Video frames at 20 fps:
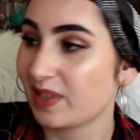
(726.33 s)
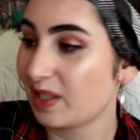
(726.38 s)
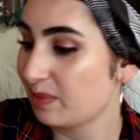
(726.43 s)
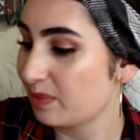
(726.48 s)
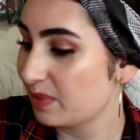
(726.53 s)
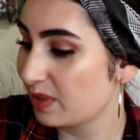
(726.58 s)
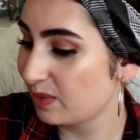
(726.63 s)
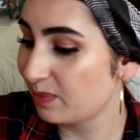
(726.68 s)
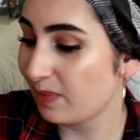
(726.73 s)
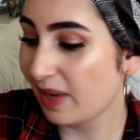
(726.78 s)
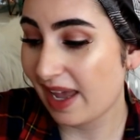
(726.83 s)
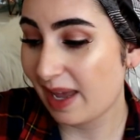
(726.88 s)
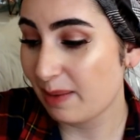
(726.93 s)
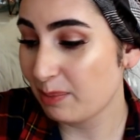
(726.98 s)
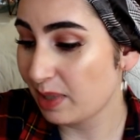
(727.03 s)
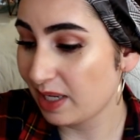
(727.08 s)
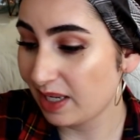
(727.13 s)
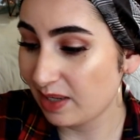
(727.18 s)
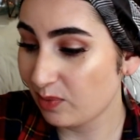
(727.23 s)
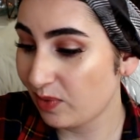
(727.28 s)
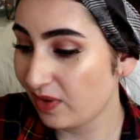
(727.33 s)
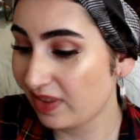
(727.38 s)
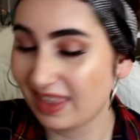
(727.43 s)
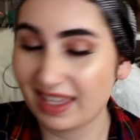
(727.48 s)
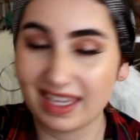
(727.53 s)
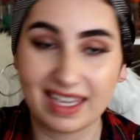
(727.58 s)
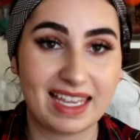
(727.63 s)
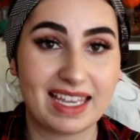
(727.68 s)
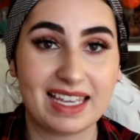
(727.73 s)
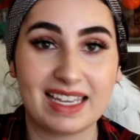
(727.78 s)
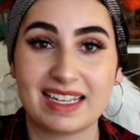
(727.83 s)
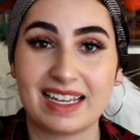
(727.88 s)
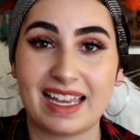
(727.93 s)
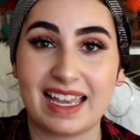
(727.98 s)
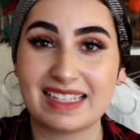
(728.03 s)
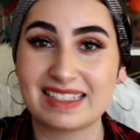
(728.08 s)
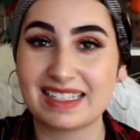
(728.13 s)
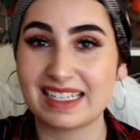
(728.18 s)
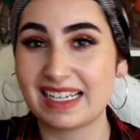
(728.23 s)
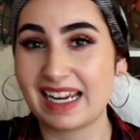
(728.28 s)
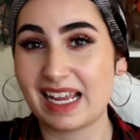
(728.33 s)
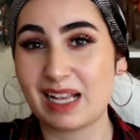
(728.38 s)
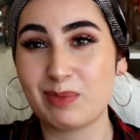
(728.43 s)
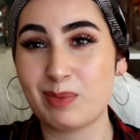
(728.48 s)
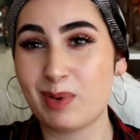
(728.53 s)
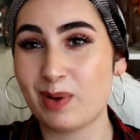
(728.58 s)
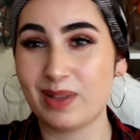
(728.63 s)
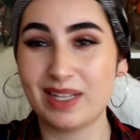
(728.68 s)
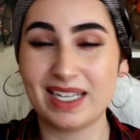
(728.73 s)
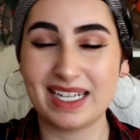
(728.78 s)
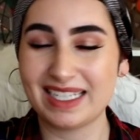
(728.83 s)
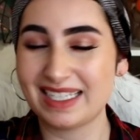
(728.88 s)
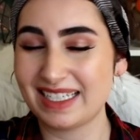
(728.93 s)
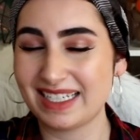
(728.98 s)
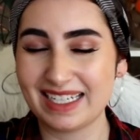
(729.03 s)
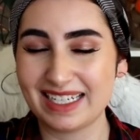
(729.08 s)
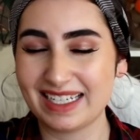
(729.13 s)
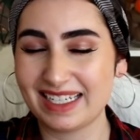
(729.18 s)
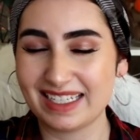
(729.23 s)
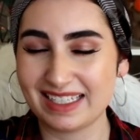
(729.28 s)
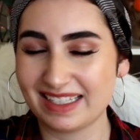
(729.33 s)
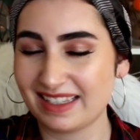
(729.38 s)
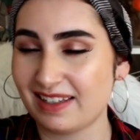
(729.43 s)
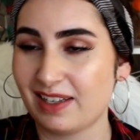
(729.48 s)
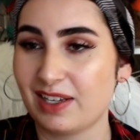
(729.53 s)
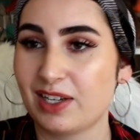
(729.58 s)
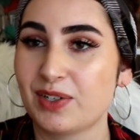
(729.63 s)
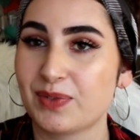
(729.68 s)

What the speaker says: I'm super happy with the Essie nail polishes.